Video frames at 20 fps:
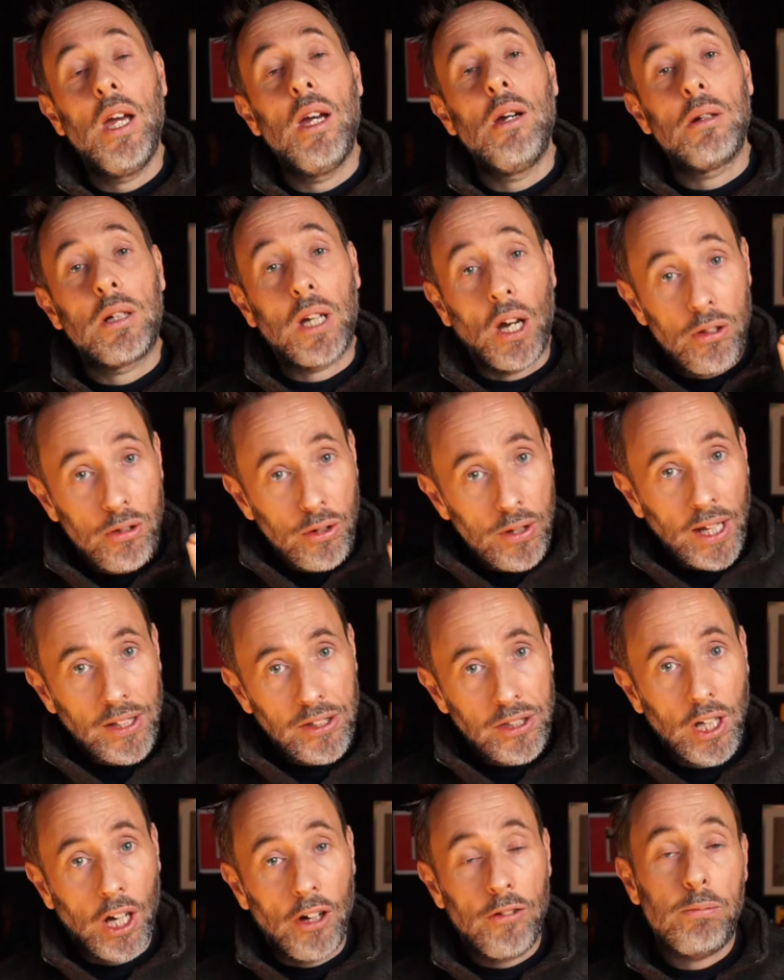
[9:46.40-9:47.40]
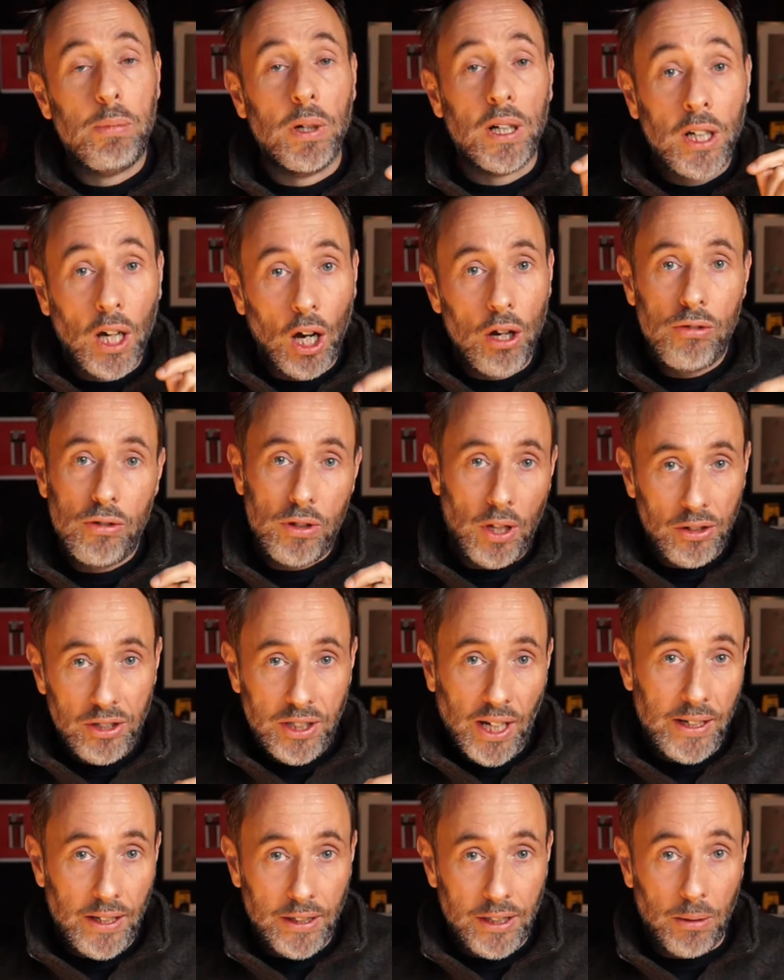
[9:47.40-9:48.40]
Go through that stuff, but go through those
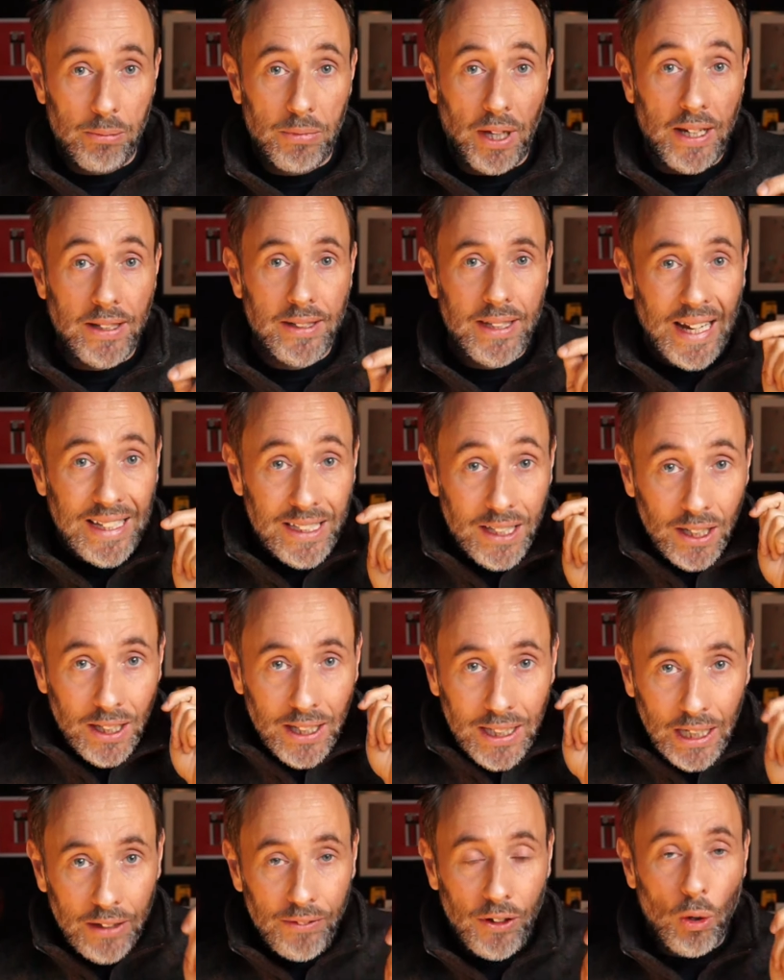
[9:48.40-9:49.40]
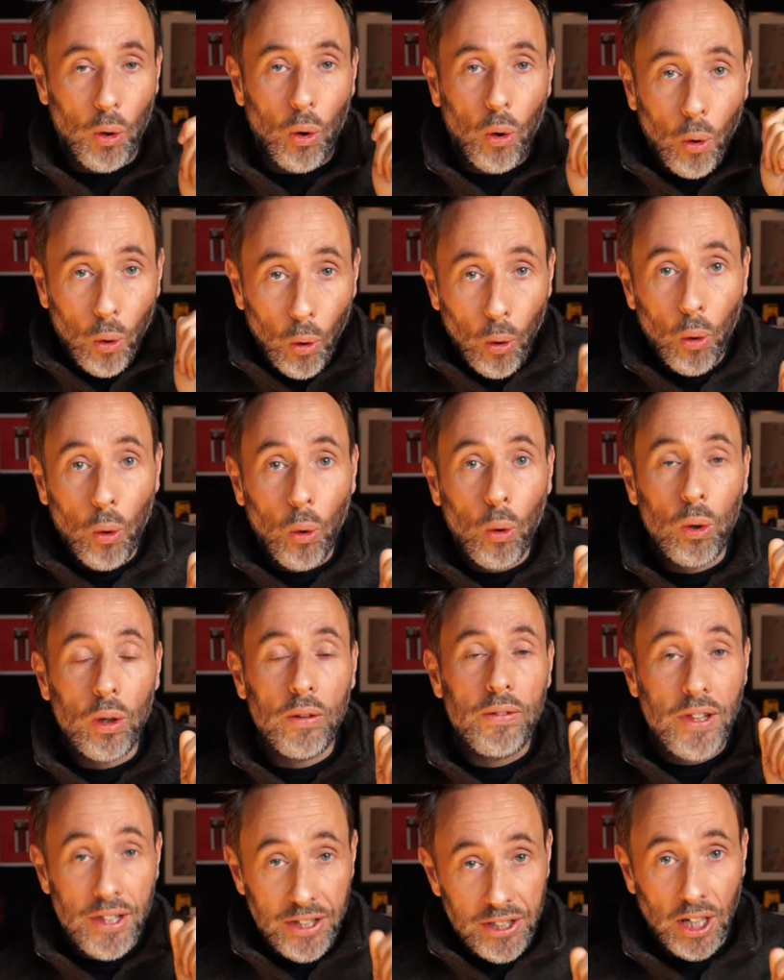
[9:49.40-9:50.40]
status updates. That's going to give you all of
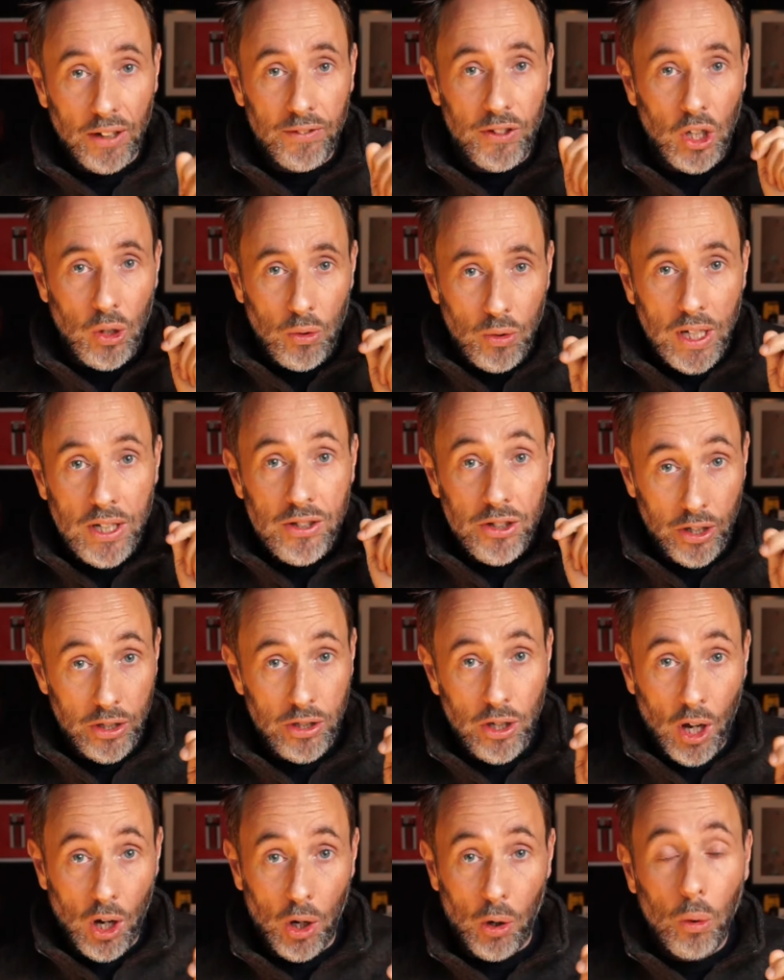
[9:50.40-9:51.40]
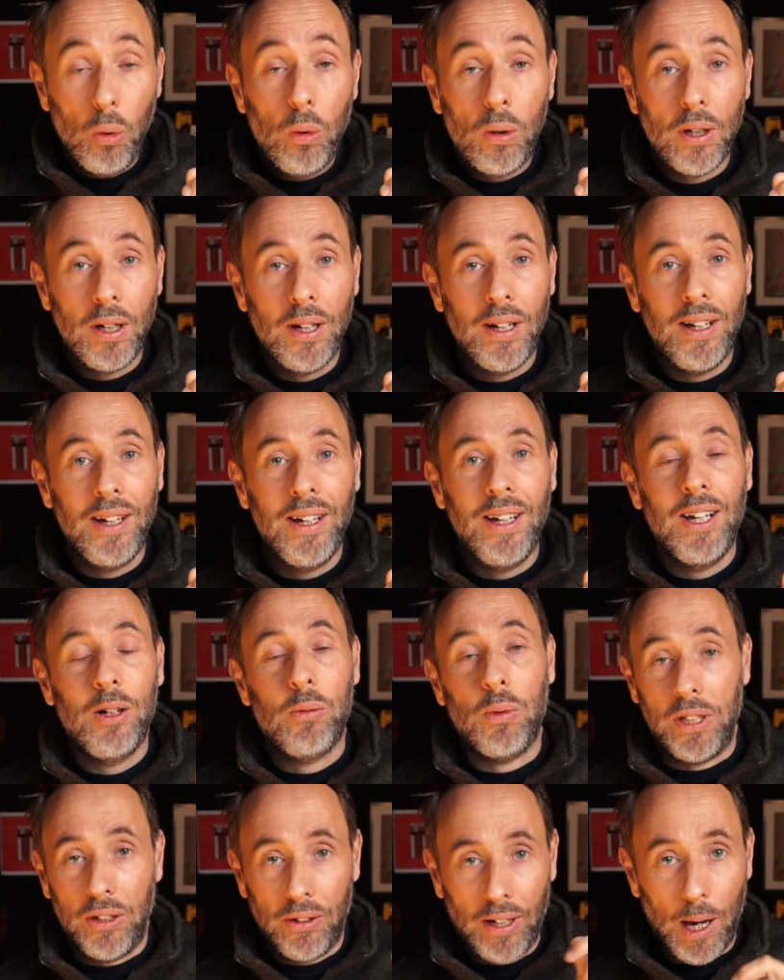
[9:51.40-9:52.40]
the stuff you need to know
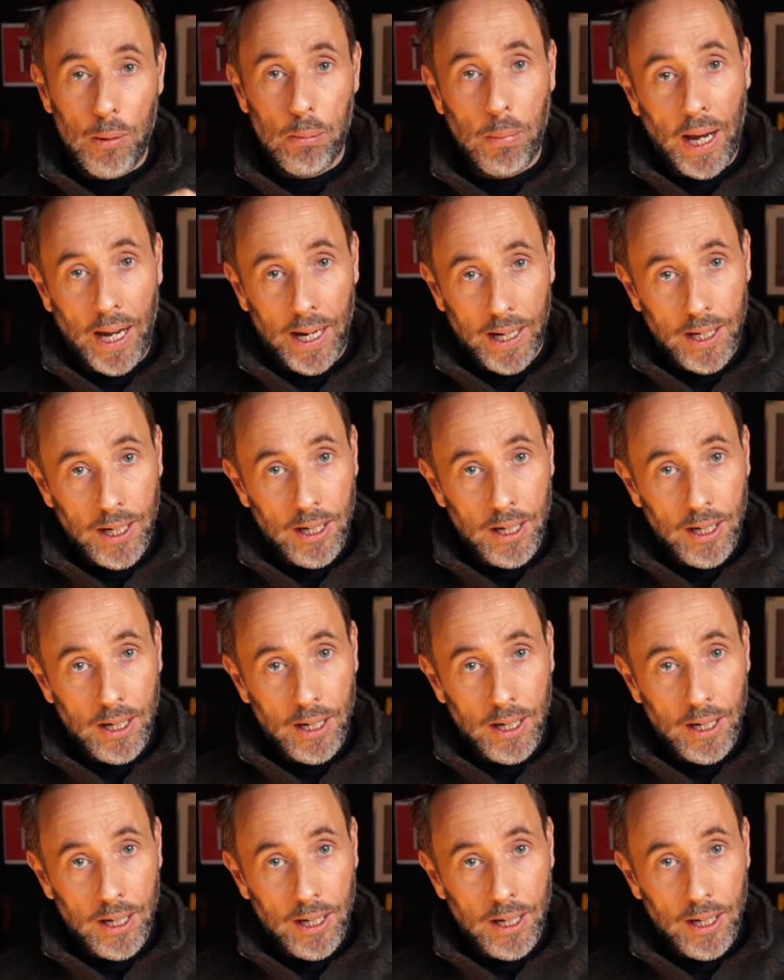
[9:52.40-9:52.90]
when you get back.